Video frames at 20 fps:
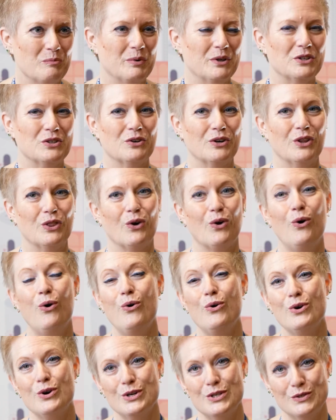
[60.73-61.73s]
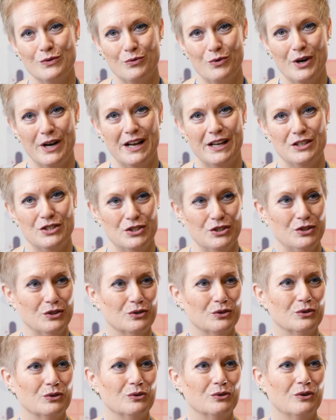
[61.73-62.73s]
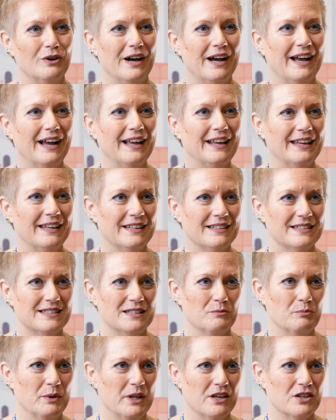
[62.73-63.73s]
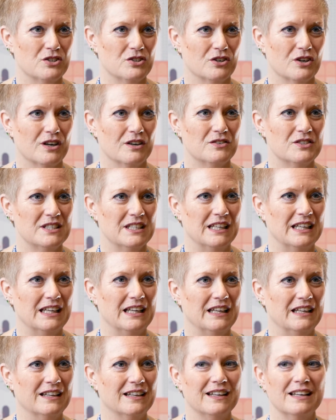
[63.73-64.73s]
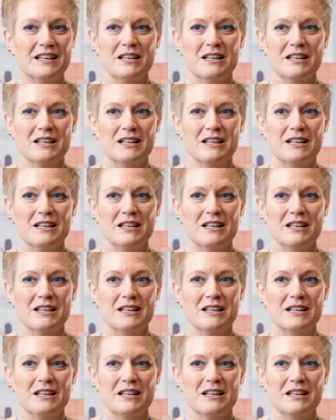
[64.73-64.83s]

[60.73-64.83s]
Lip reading: But during the course of what I do, I get the pleasure of seeing